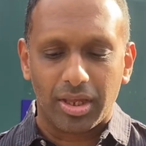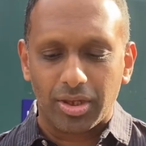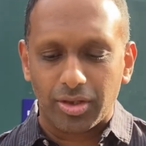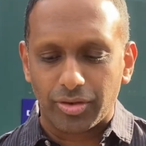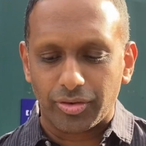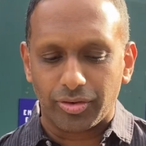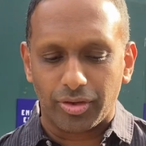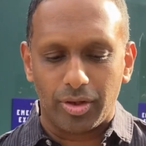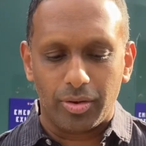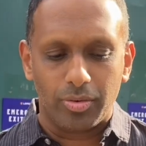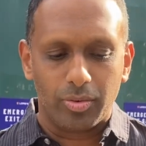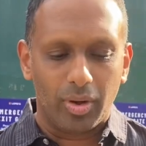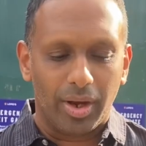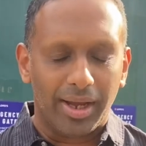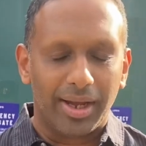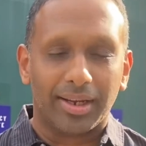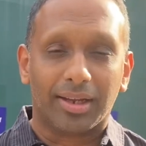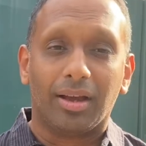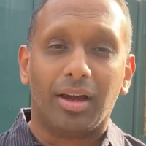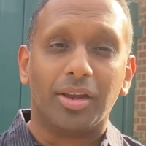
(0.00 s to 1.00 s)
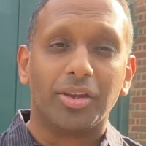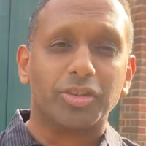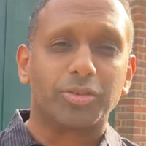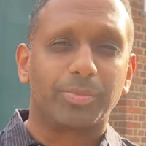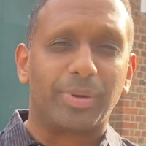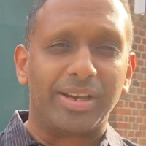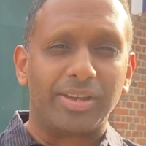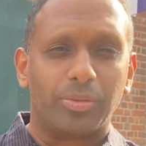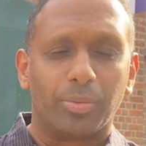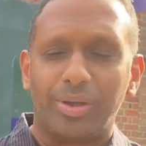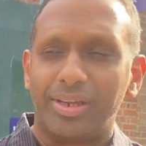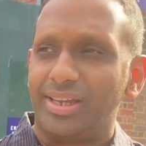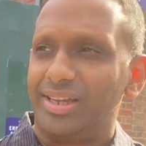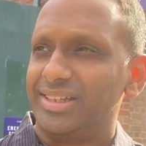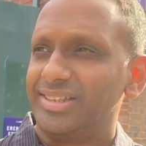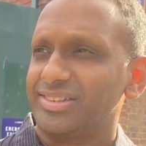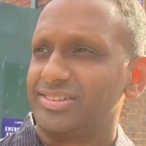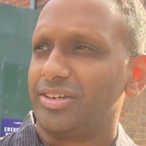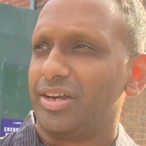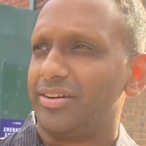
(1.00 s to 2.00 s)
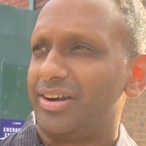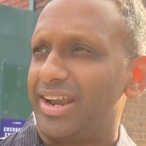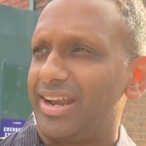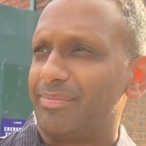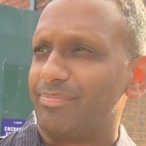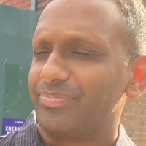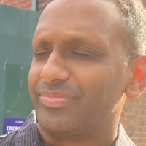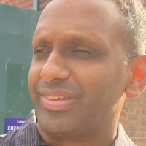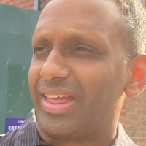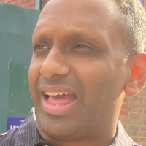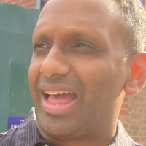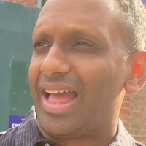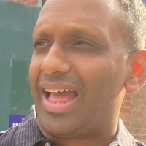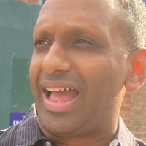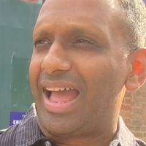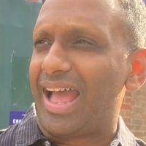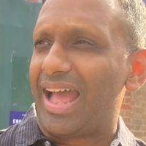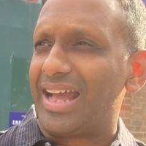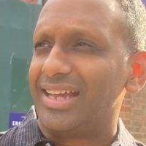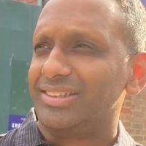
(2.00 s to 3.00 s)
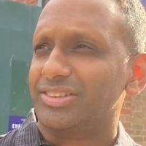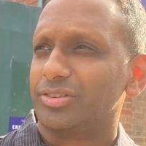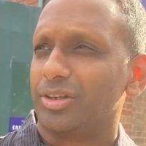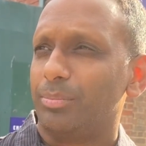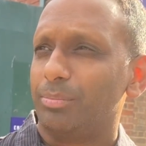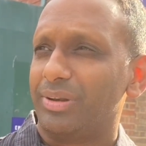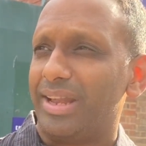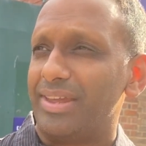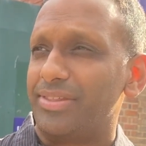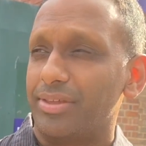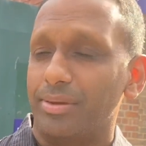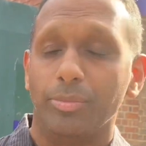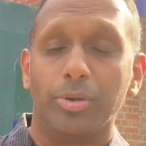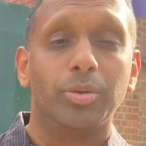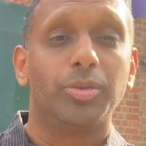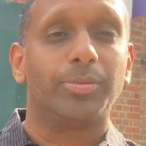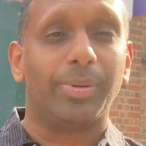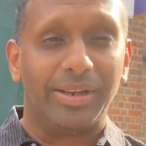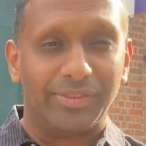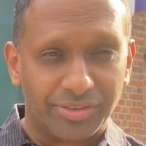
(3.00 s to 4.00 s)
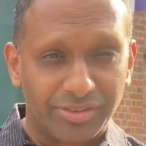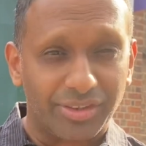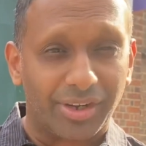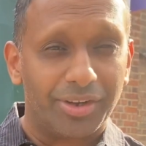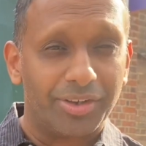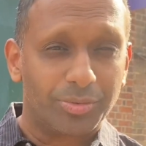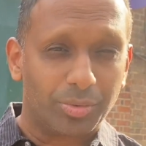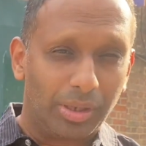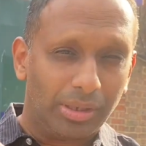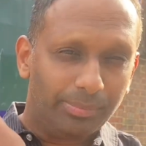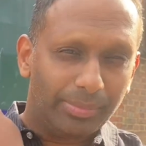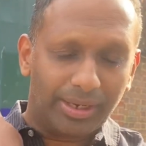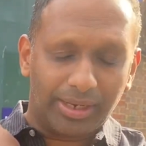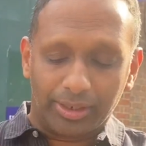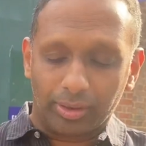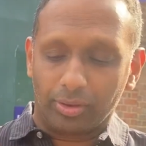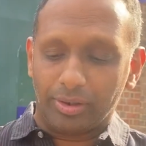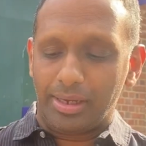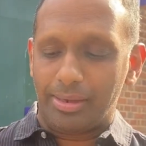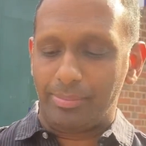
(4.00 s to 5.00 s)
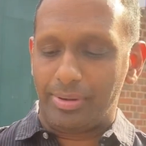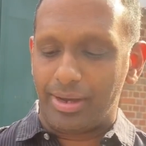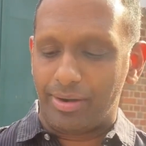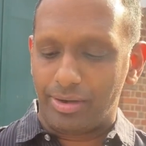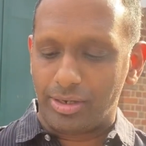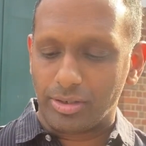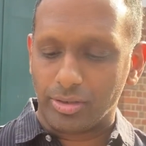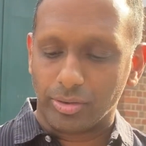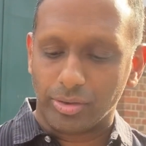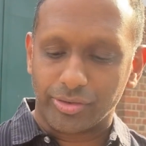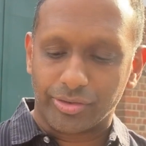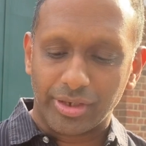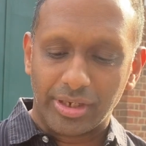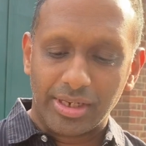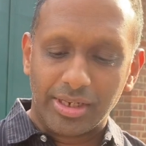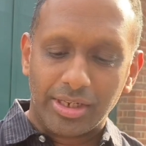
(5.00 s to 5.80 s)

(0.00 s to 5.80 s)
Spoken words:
So Carlos Braithwaite at Surrey and Tom Latham, who was playing for Surrey as well, but I got him here at Lords.